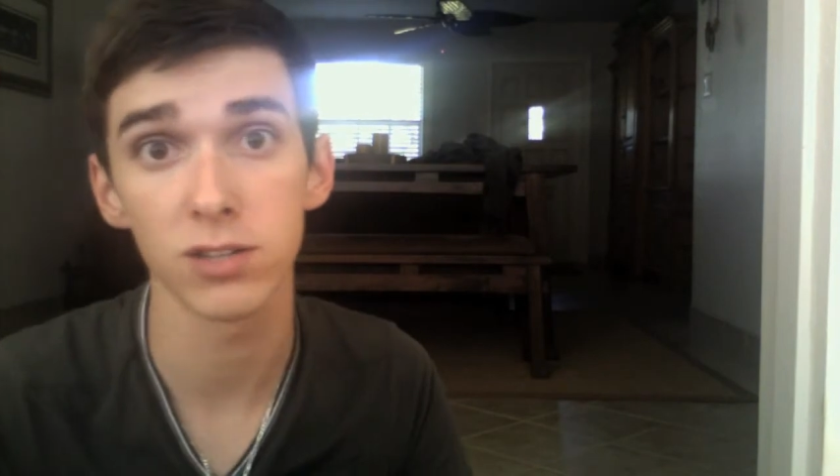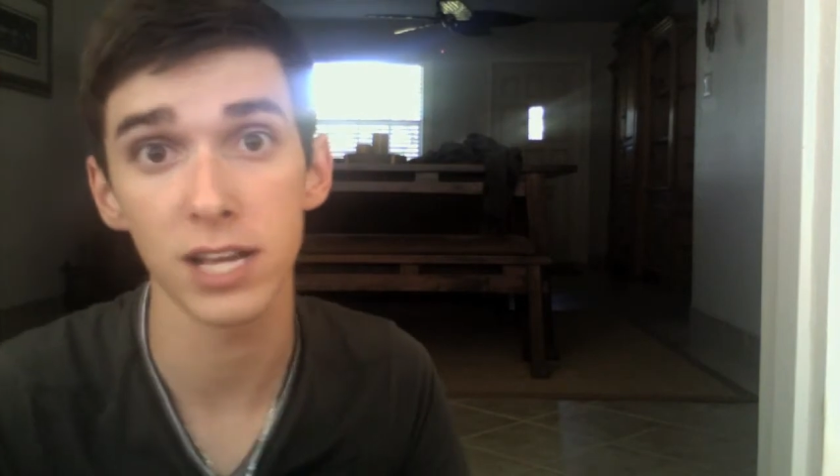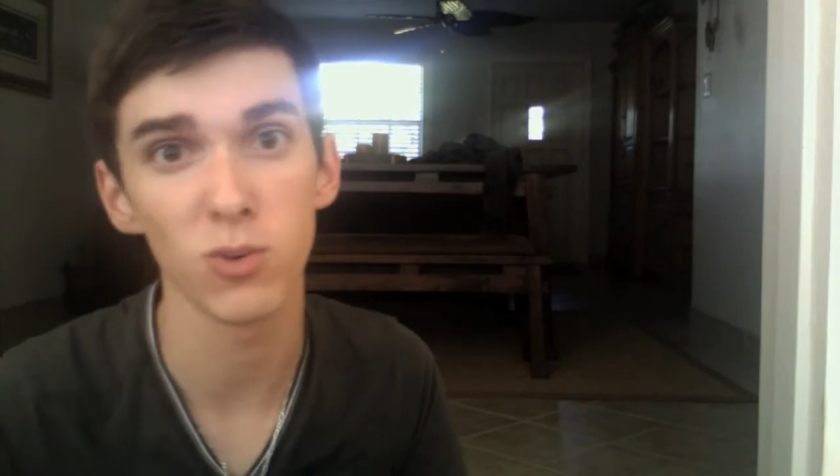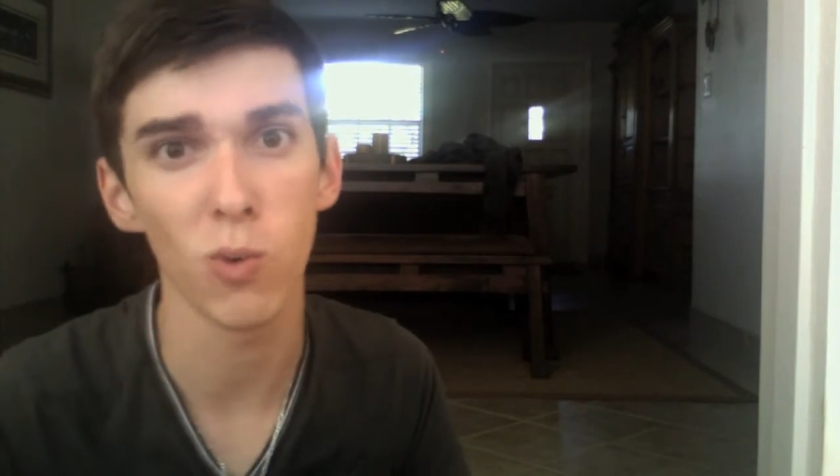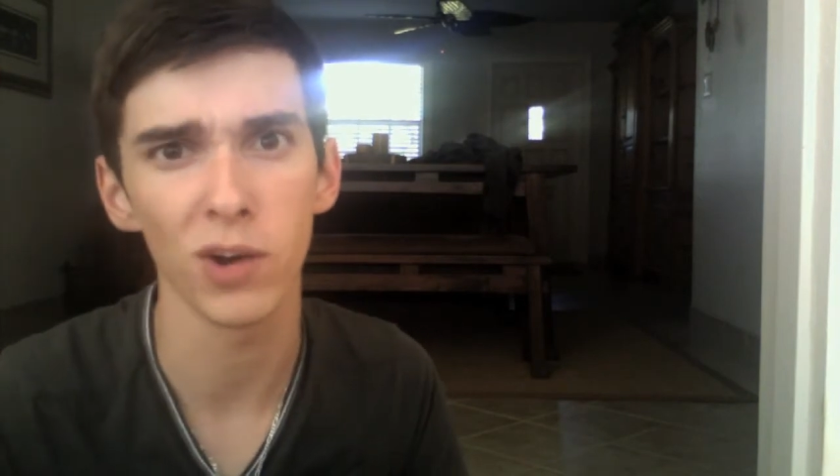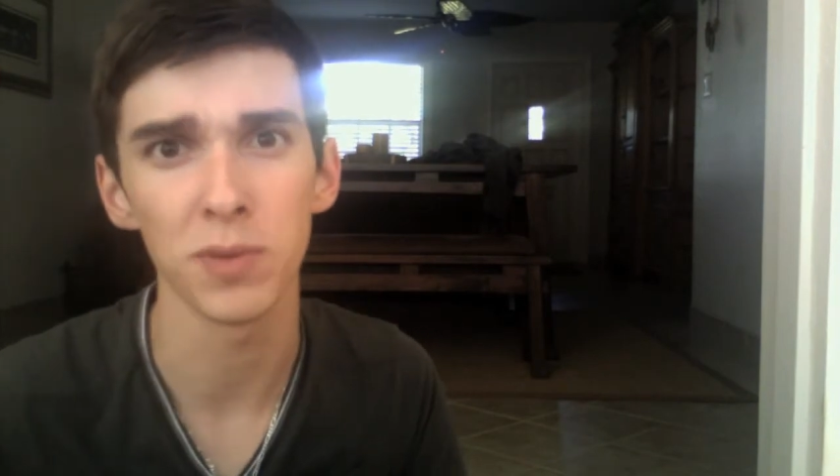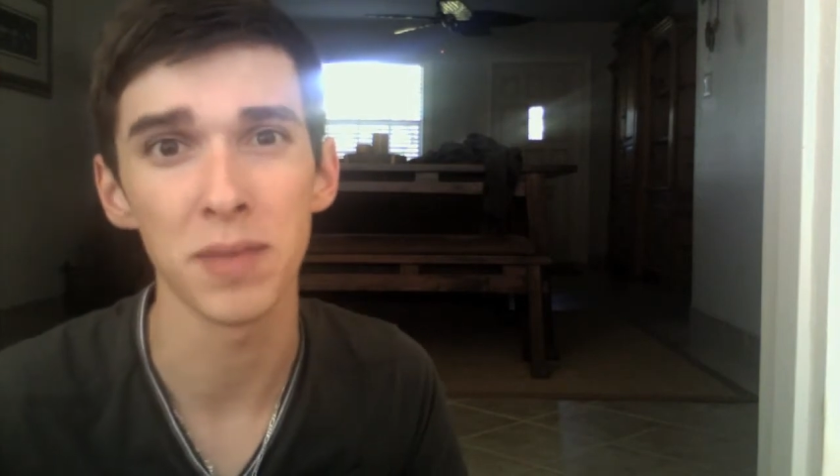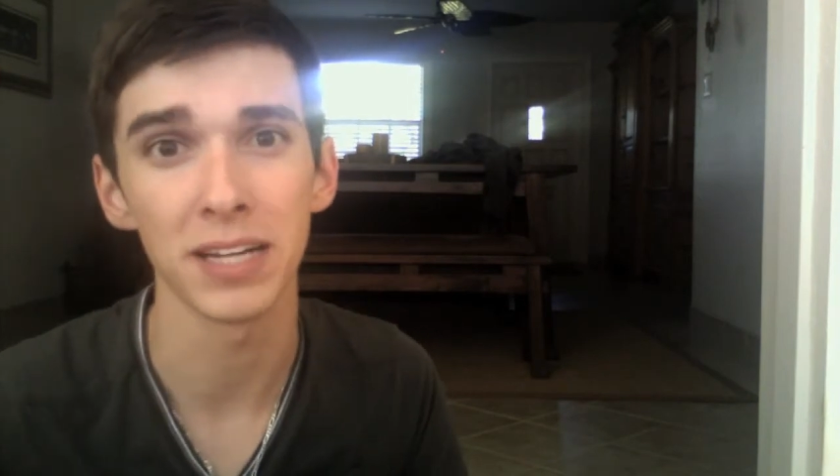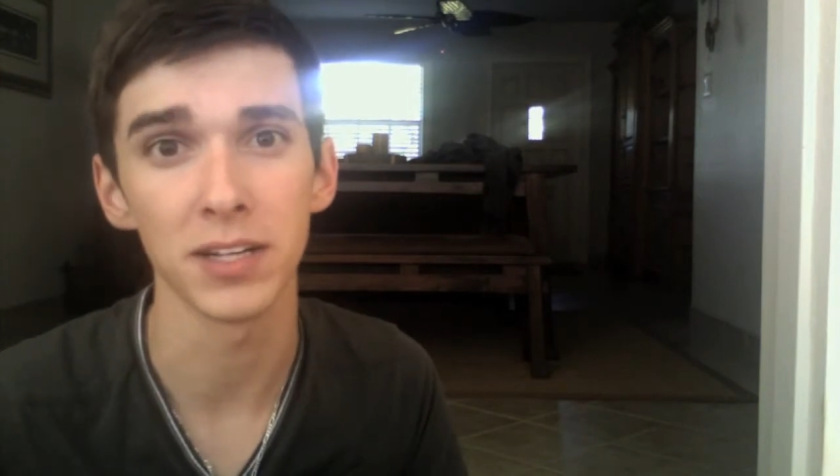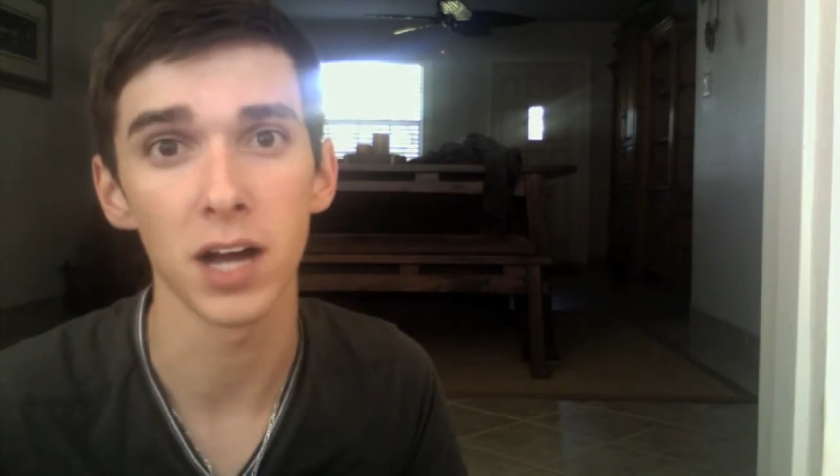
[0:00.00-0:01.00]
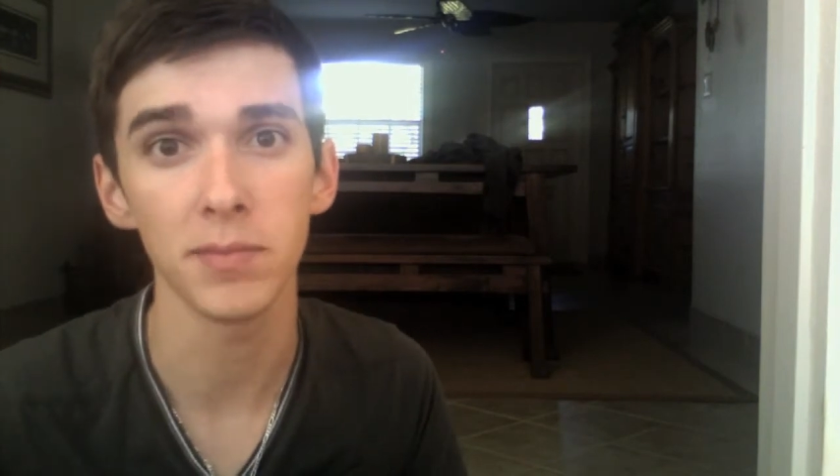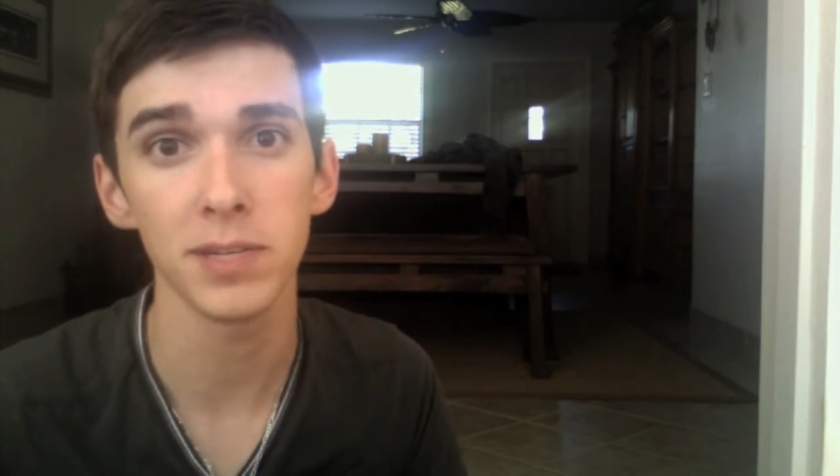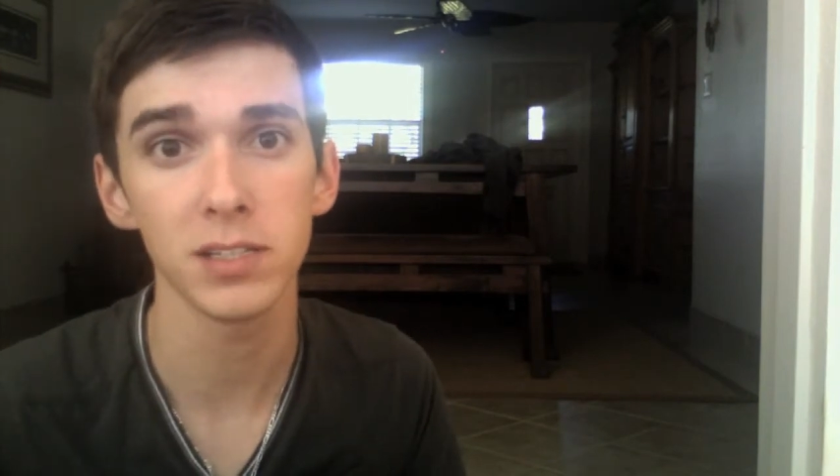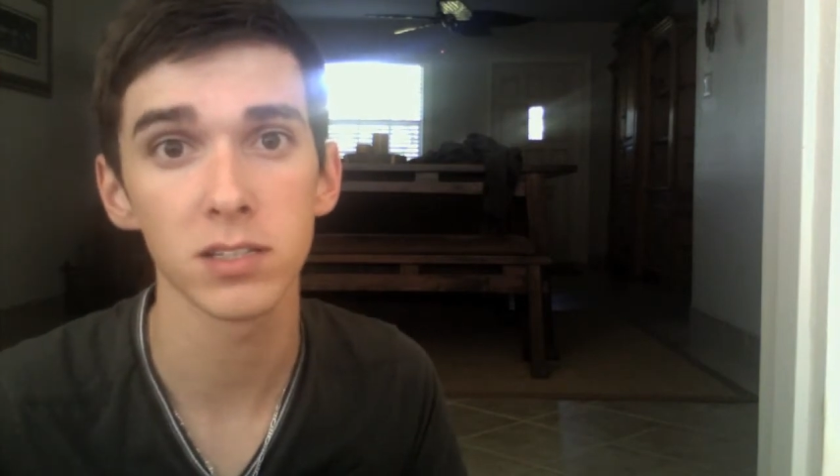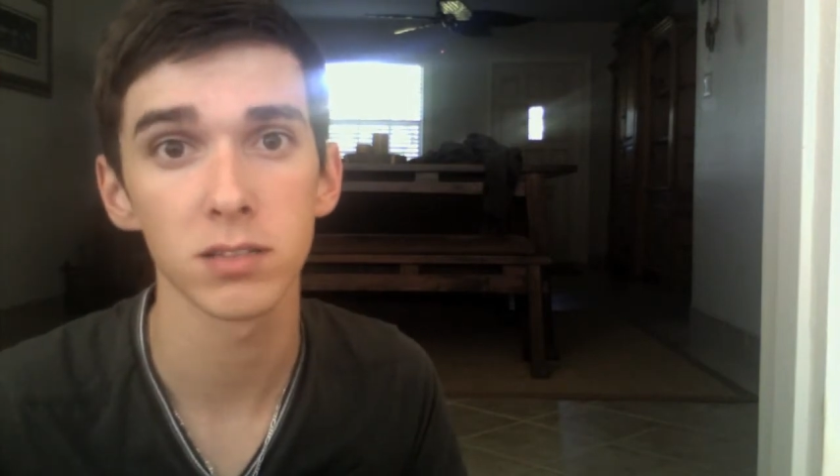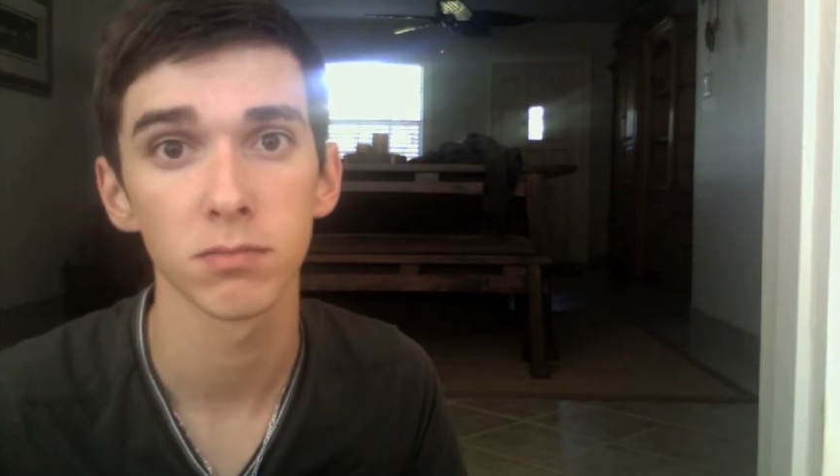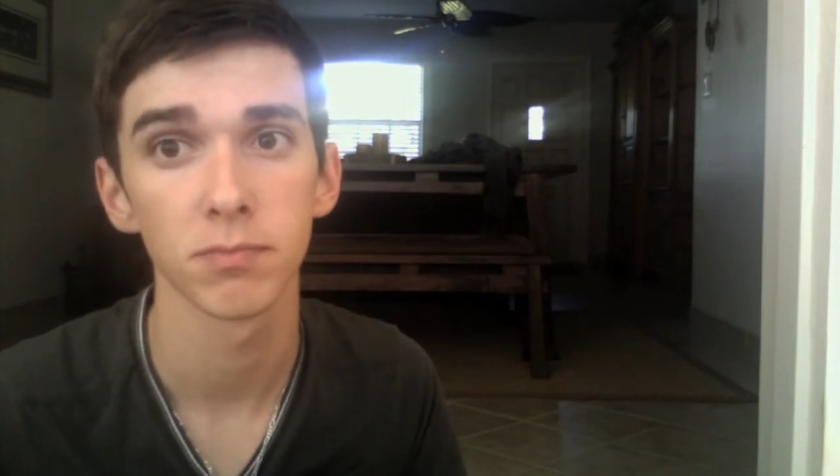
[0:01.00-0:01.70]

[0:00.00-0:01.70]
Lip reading: say you want to remain anonymous.